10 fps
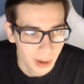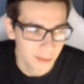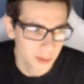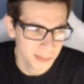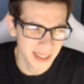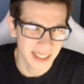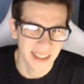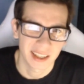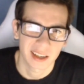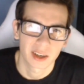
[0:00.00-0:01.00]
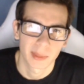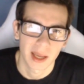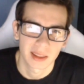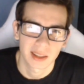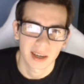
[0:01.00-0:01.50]
I would personally
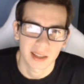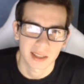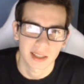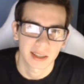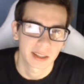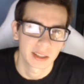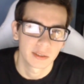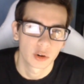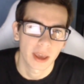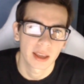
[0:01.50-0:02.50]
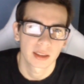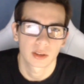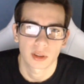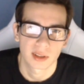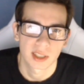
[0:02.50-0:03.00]
recommend the cars like the Evo 8 or
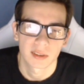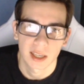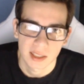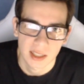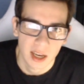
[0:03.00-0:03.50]
the Civic Si,